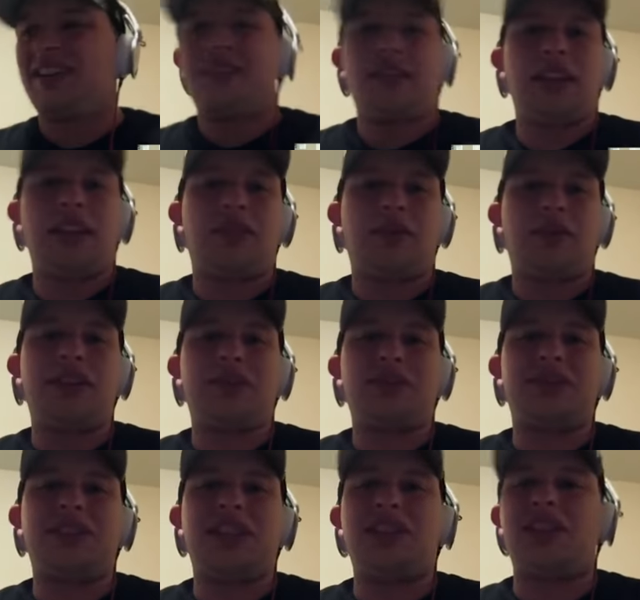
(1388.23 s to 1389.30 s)
Like
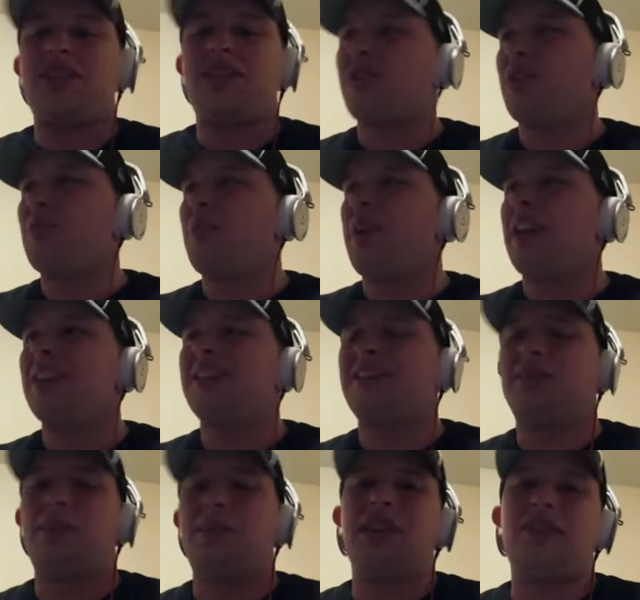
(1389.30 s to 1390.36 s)
Lorenzo said, you have Sean Payton
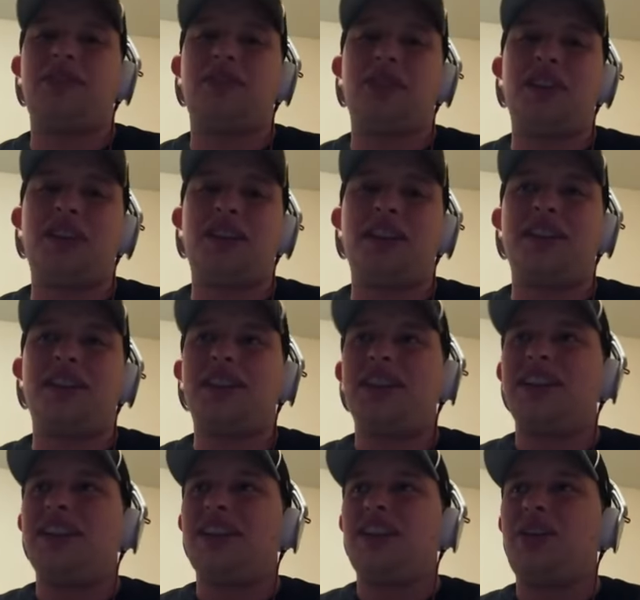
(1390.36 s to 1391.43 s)
suspended for a year.
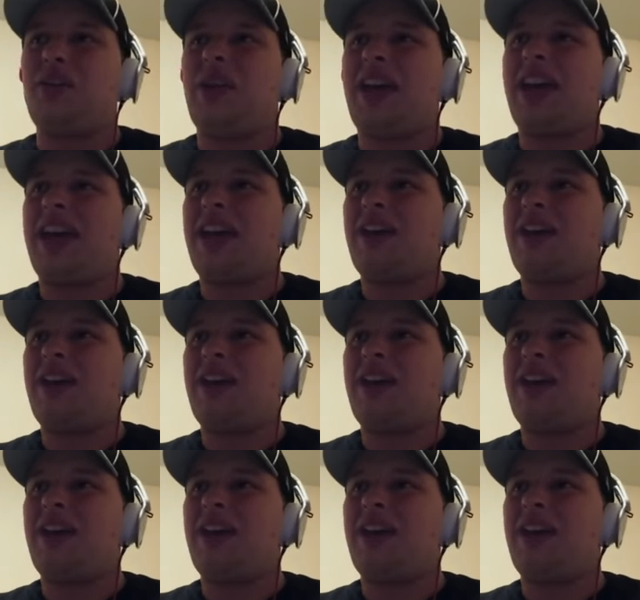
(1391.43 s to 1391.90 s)
You